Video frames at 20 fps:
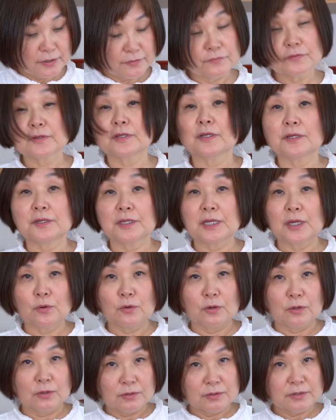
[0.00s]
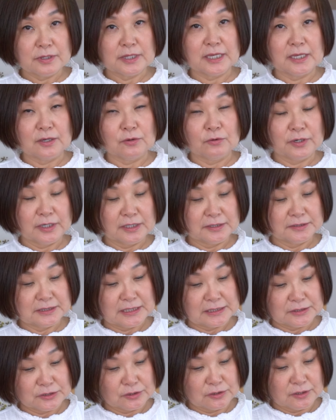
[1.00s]
of Yeol, the
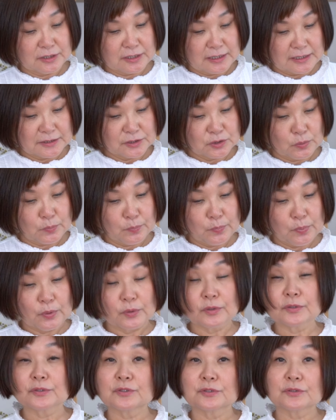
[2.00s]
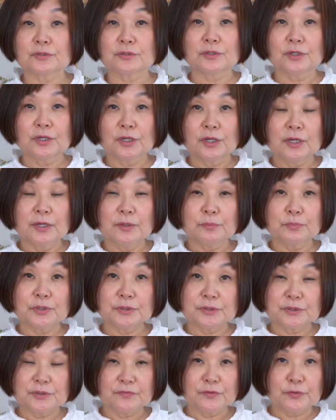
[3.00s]
organization that I support to
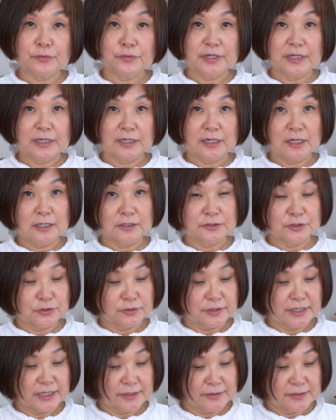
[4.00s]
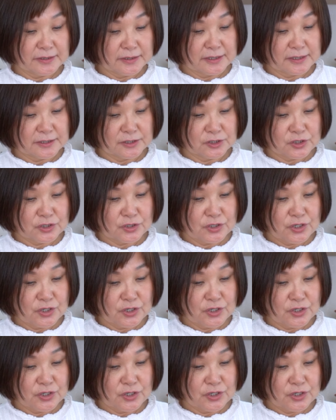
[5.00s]
preserve Korean cultural heritage.